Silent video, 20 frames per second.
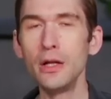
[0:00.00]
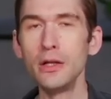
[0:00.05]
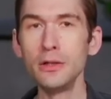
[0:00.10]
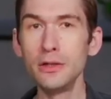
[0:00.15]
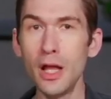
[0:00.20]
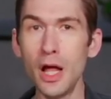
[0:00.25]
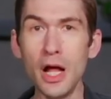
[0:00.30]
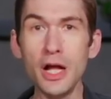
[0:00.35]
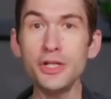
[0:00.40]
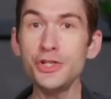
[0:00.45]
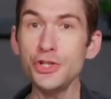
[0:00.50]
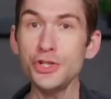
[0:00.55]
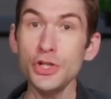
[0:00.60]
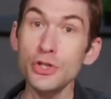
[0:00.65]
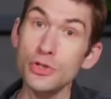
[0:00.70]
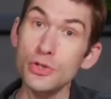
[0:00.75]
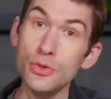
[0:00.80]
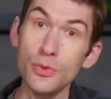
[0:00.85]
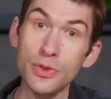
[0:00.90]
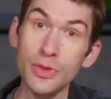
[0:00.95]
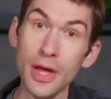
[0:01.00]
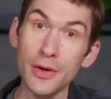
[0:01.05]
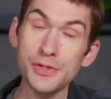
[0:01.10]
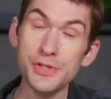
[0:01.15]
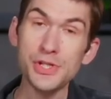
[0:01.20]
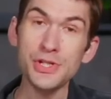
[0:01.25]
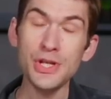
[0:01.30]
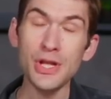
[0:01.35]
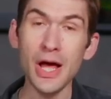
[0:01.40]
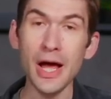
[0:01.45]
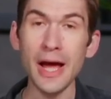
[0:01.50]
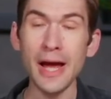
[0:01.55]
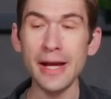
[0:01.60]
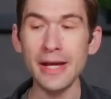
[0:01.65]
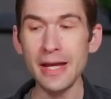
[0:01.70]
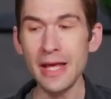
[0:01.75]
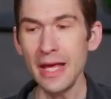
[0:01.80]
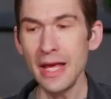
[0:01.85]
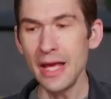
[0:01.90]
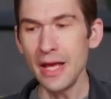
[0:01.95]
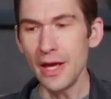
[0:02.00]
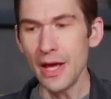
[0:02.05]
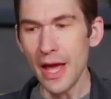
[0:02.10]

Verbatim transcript: Launched in two thousand nine